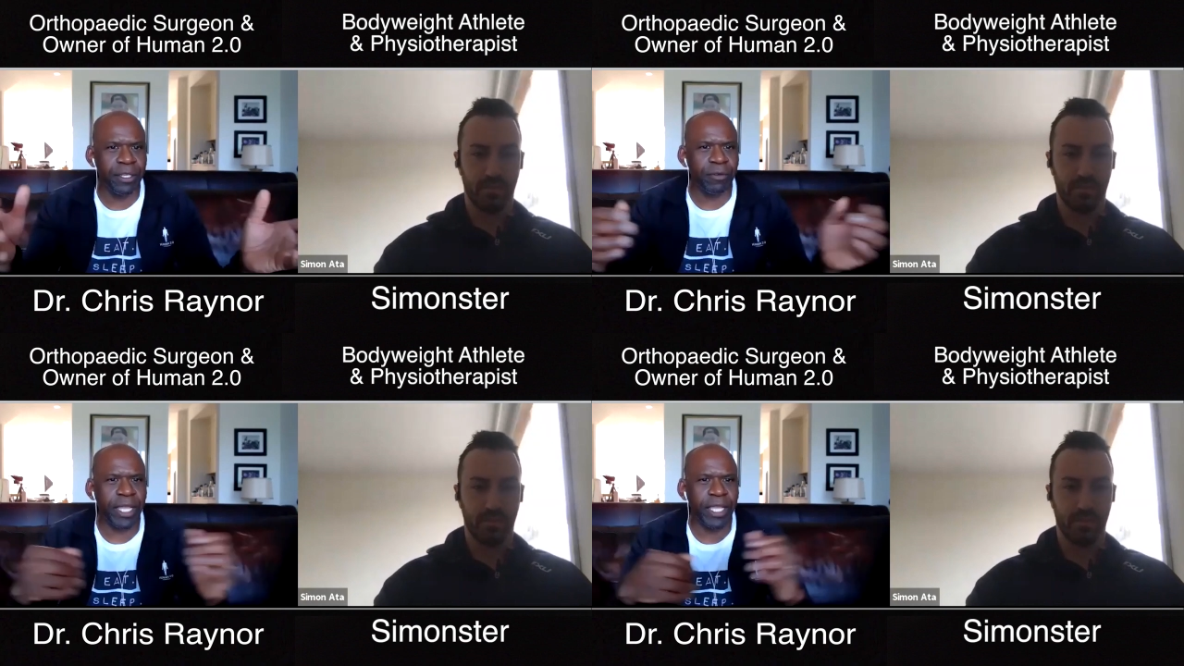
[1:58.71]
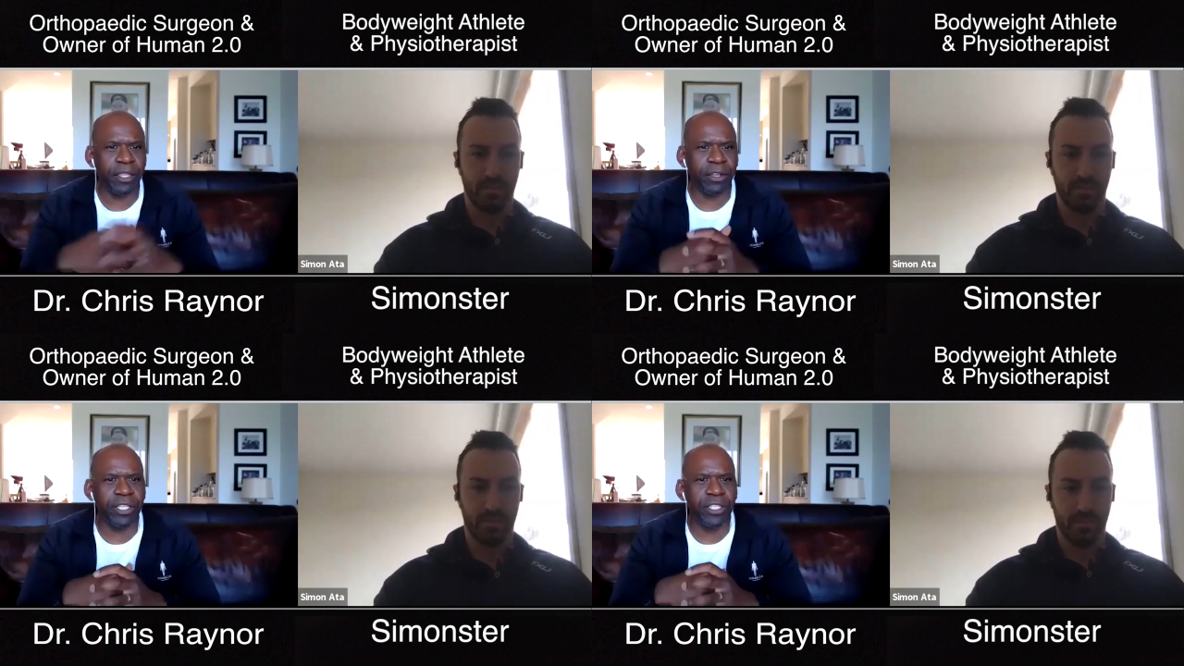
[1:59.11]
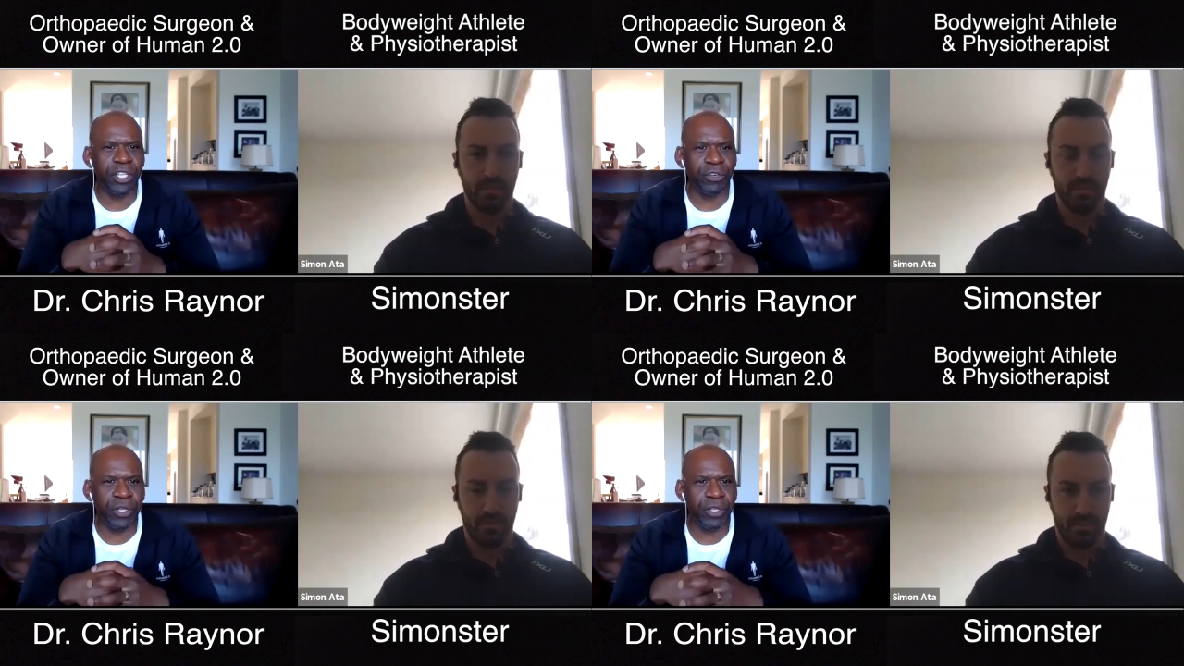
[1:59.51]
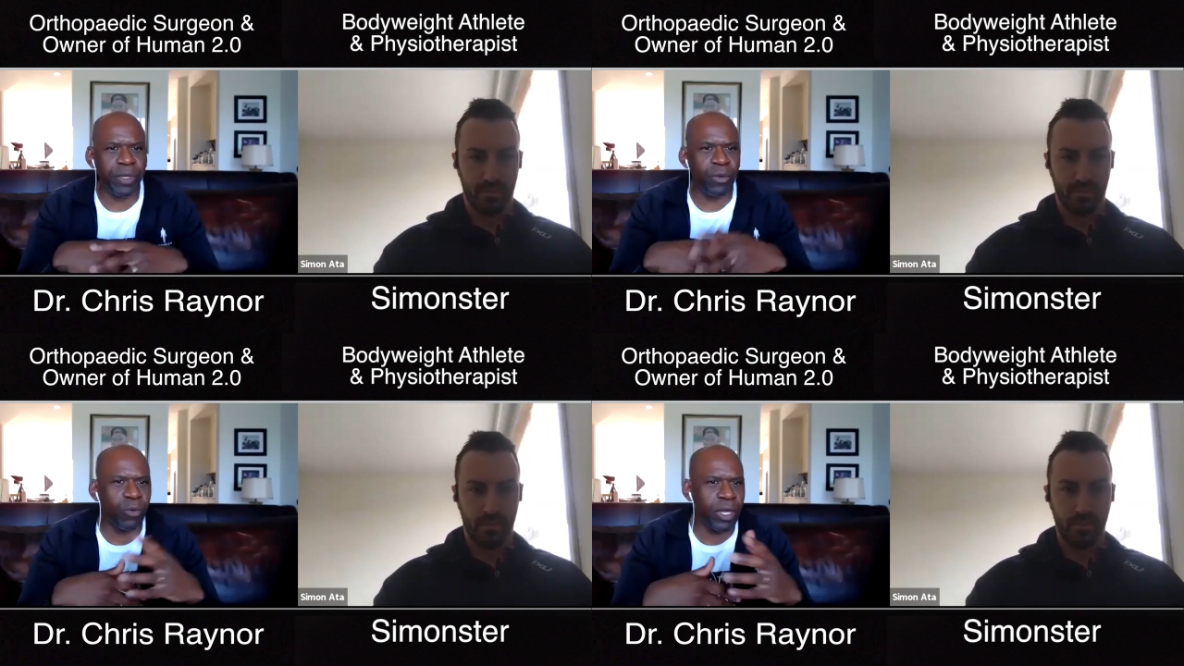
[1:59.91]
Speaker 1: right, and they're considering
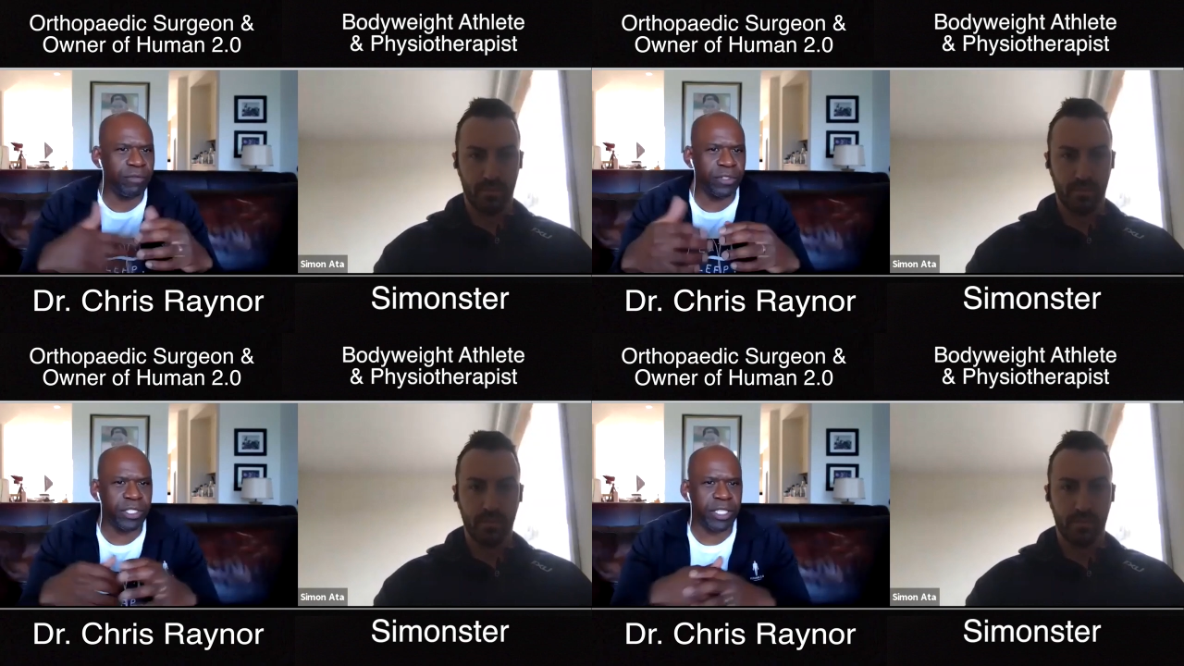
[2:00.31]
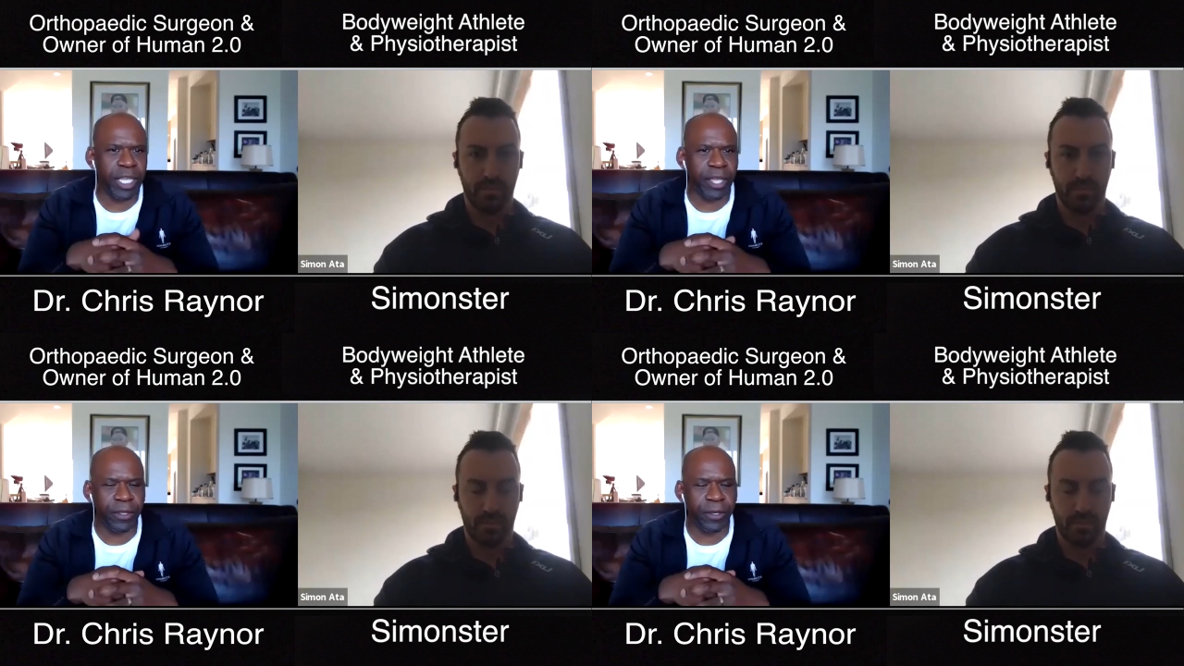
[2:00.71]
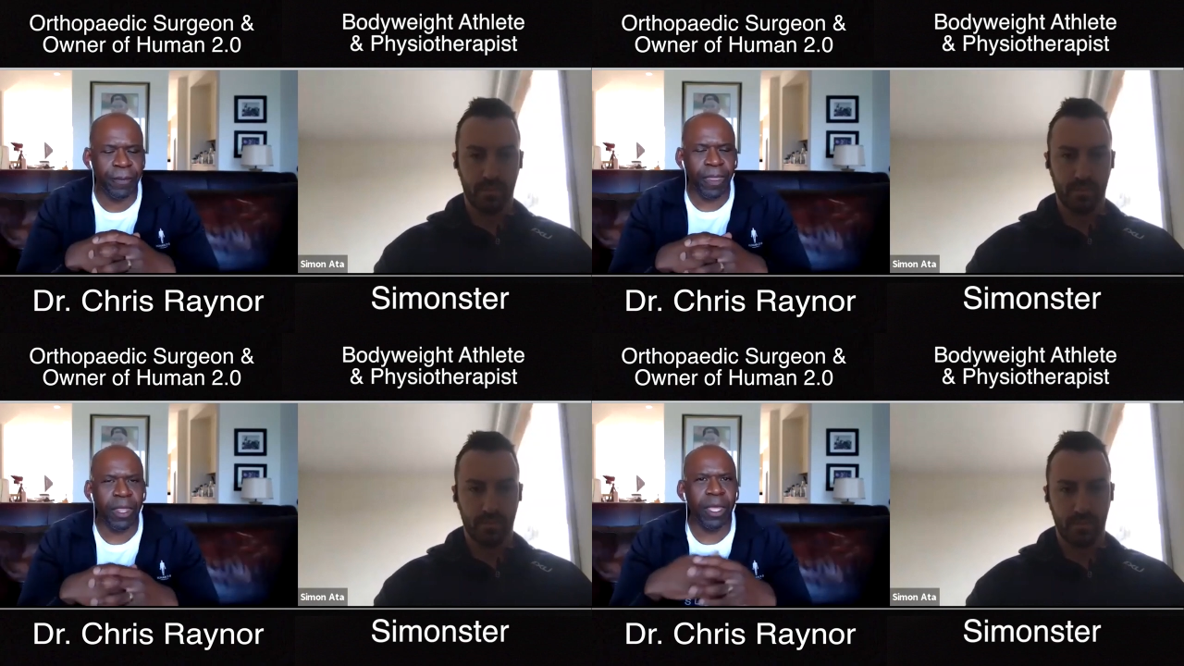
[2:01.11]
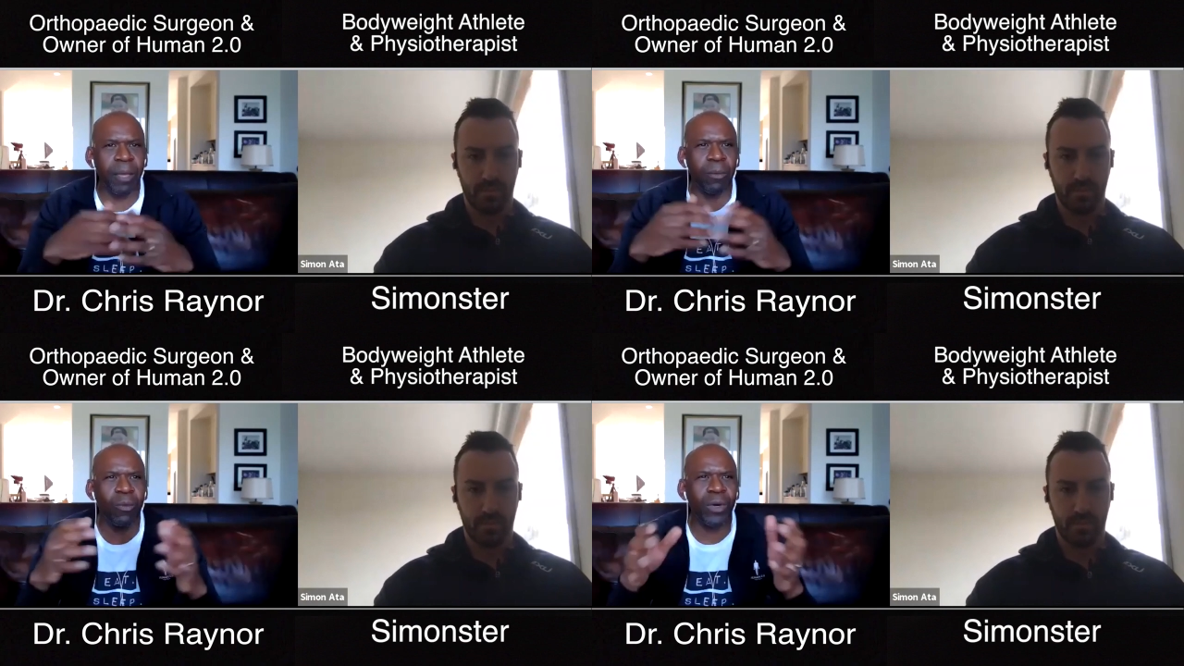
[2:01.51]
doing one versus the other,
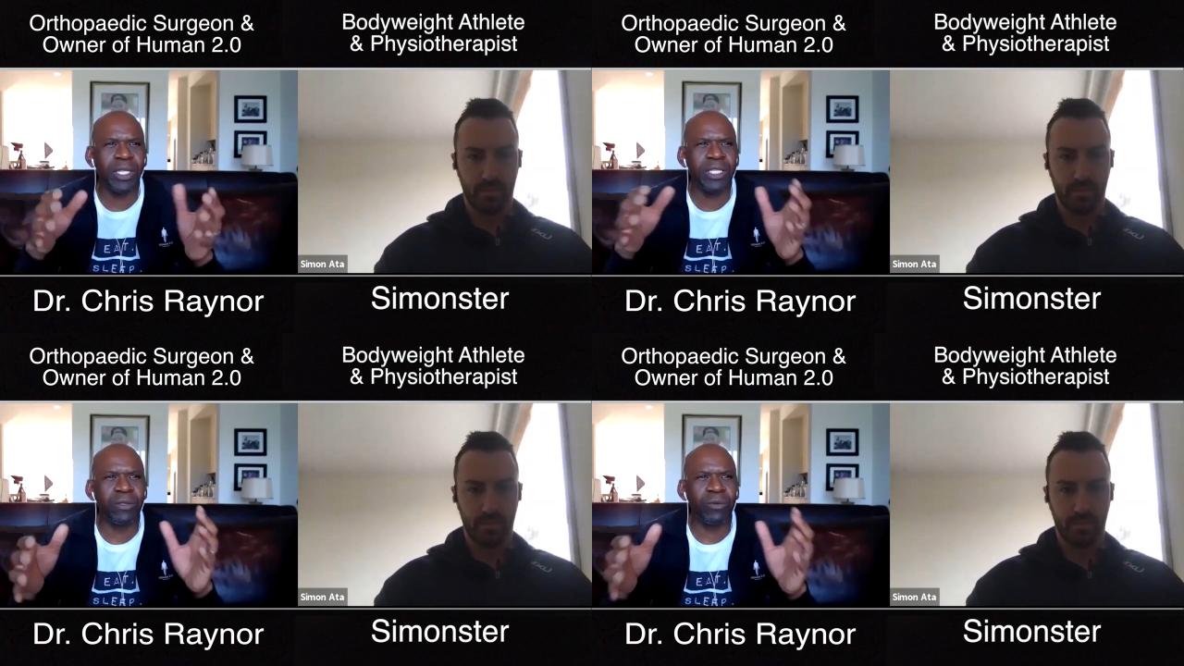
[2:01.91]
um, what is the